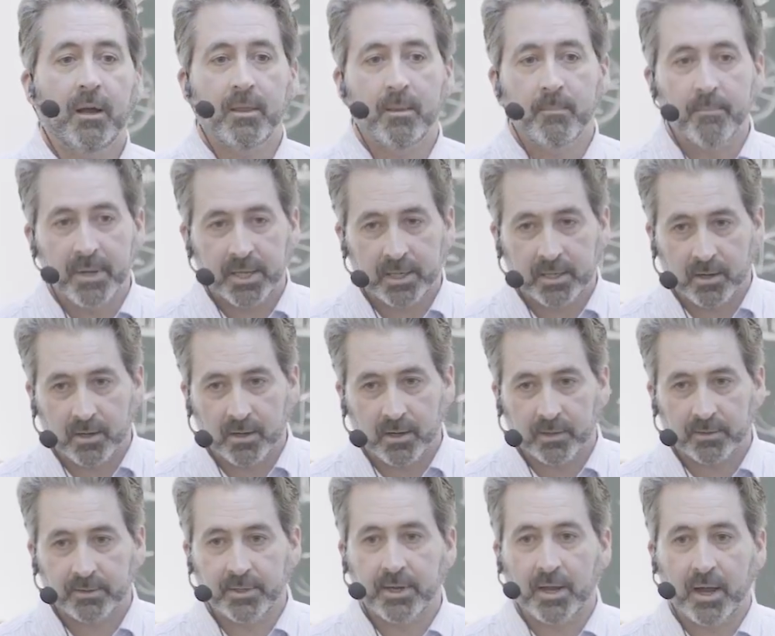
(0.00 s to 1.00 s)
the
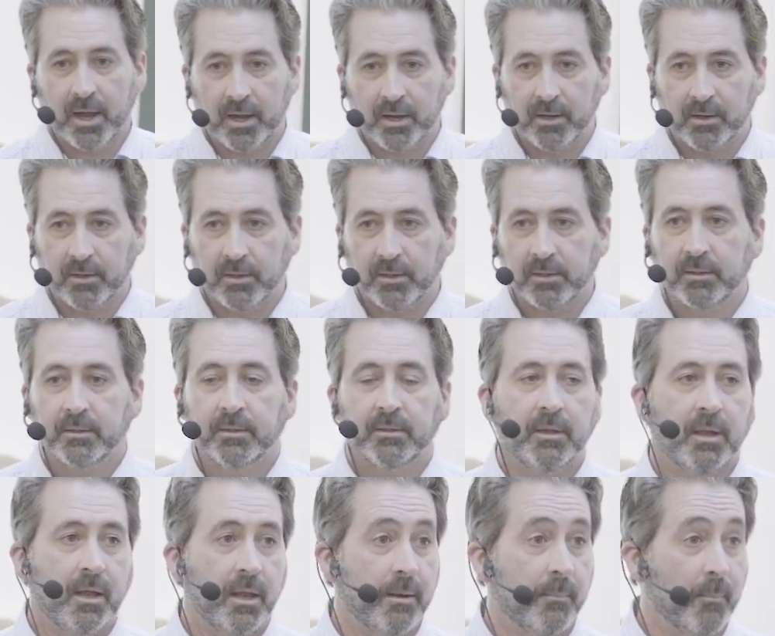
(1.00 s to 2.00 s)
Mekong, the Nile,
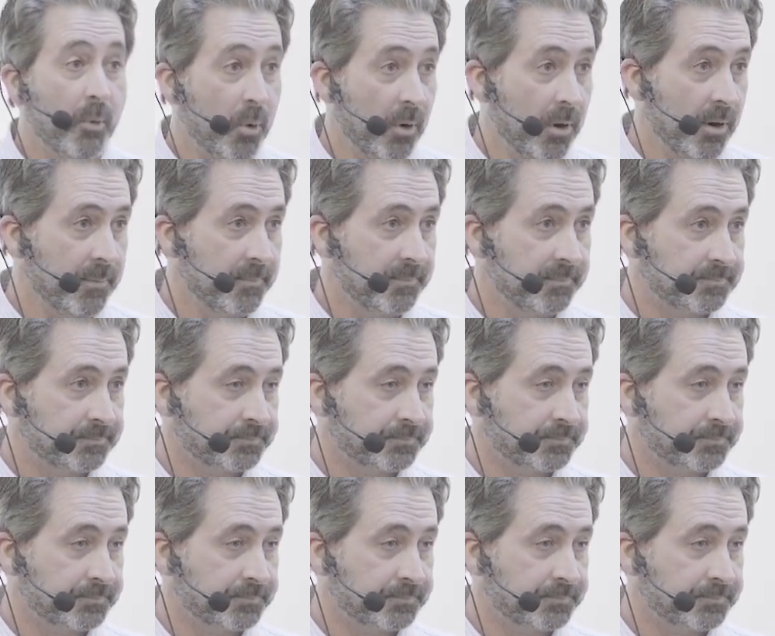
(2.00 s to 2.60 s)
and more.